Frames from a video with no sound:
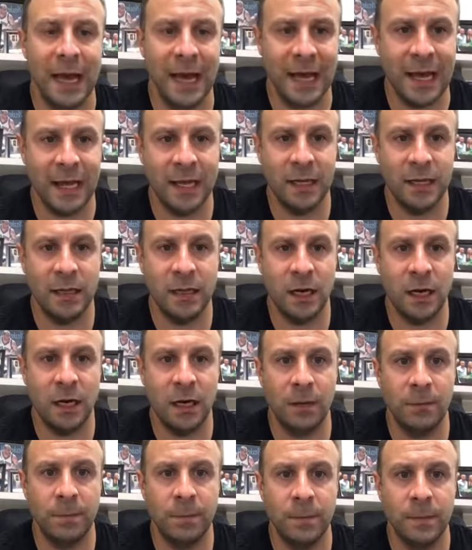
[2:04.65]
And
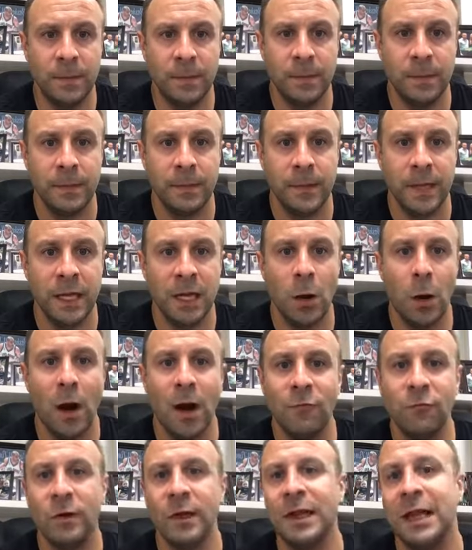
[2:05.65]
I
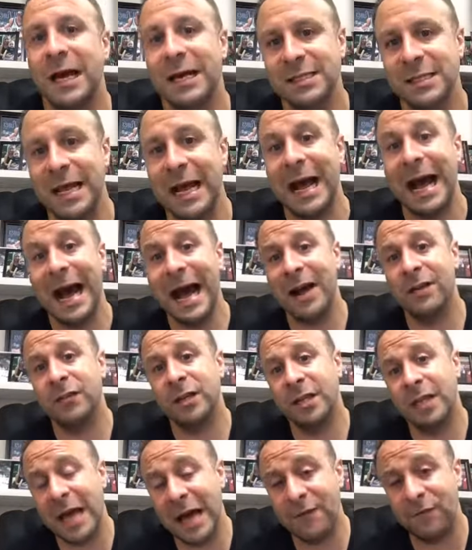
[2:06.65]
realized that
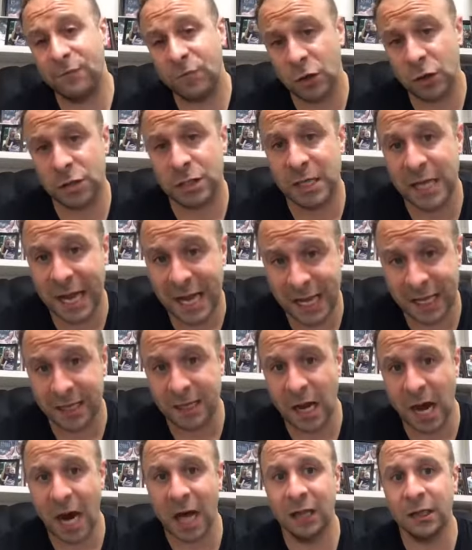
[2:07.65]
having that firsthand
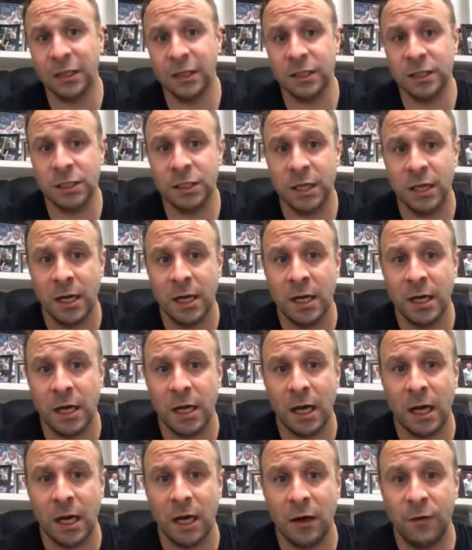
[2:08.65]
knowledge
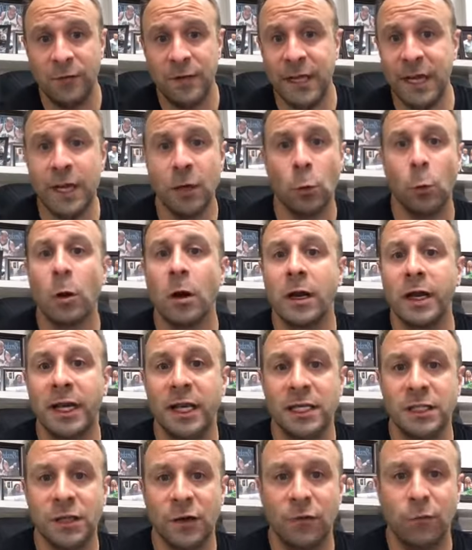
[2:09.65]
of the inner
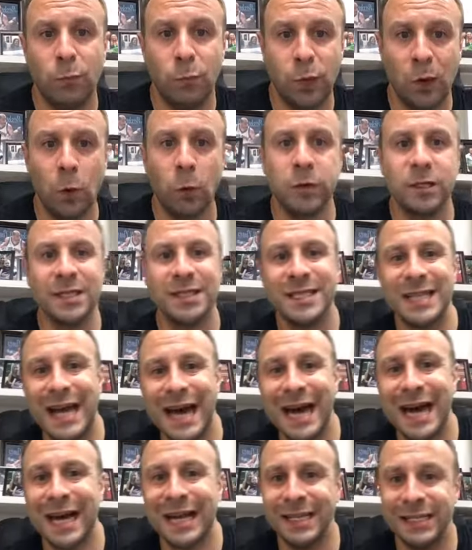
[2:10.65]
workings of both
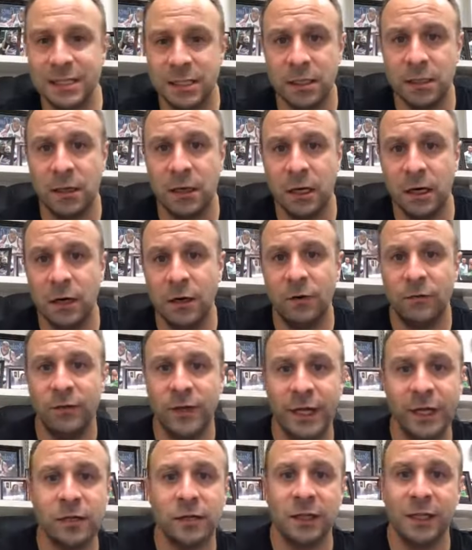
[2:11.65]
sides of
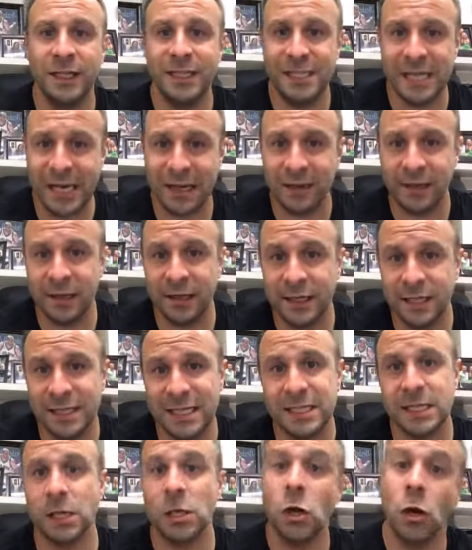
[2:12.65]
intercollegiate athletics
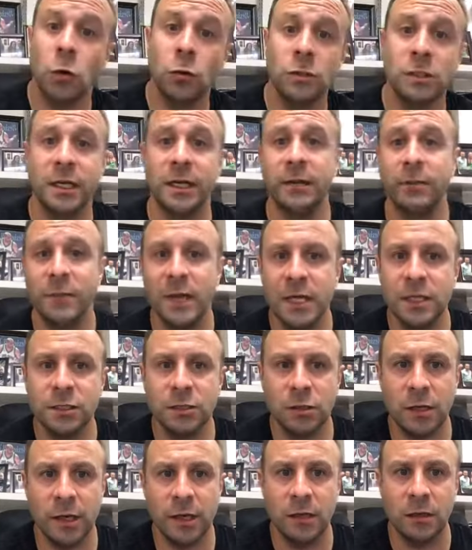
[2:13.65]
as a coach and
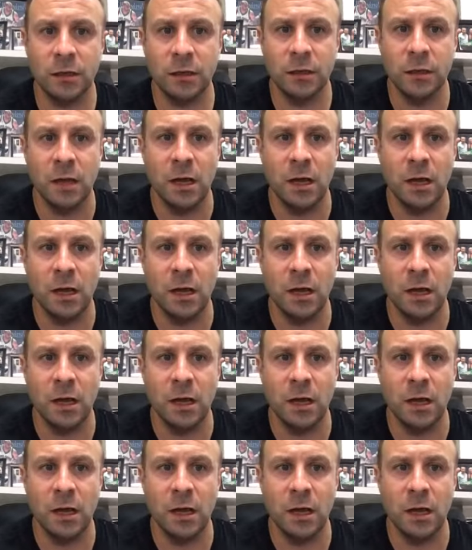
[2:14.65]
administrator,